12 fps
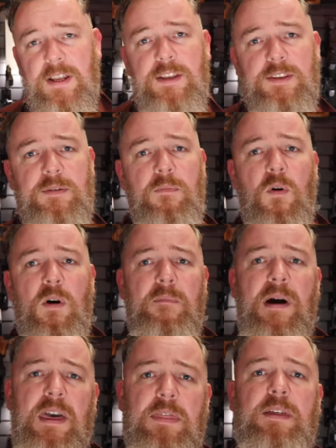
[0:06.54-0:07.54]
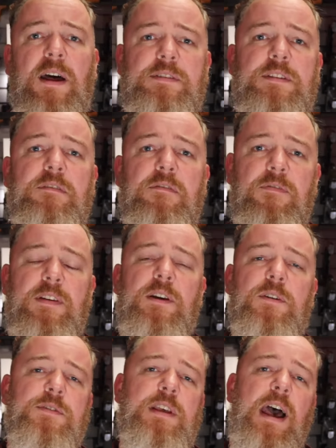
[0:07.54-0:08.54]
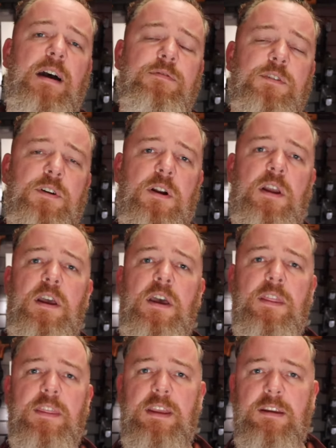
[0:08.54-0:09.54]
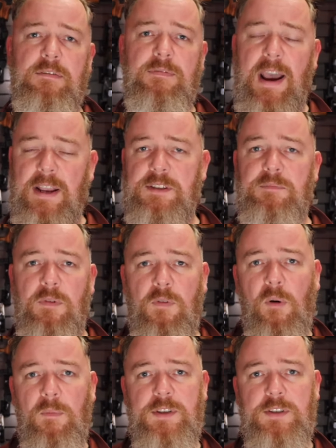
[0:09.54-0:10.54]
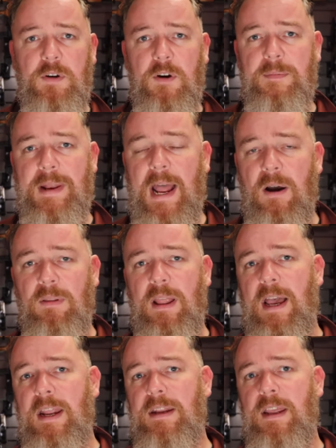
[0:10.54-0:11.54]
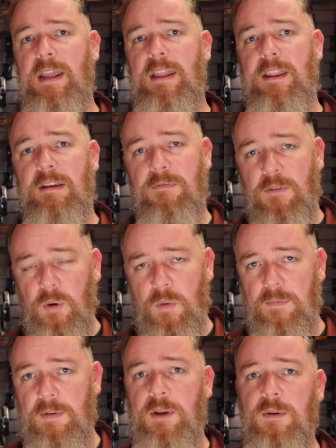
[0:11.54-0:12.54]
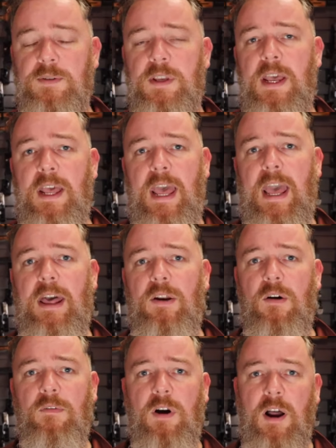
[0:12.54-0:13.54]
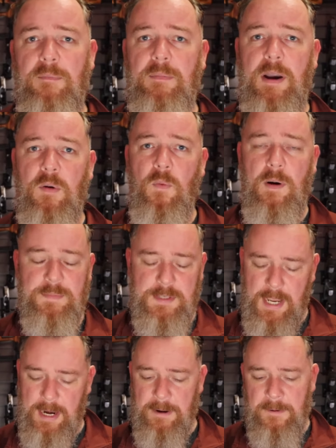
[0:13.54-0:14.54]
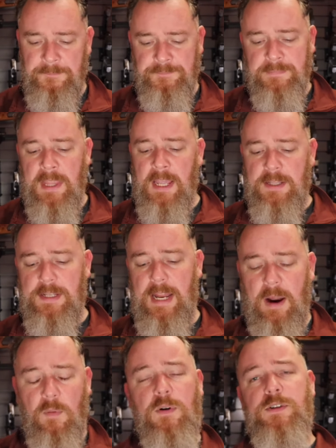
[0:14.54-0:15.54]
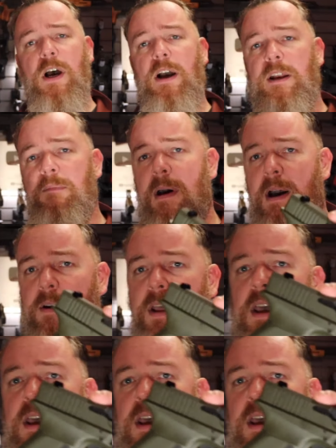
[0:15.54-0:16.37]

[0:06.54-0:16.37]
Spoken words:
is more my thoughts and feels after the facts and performance has already been outlined in the full reviews and over on my website. Today we're talking about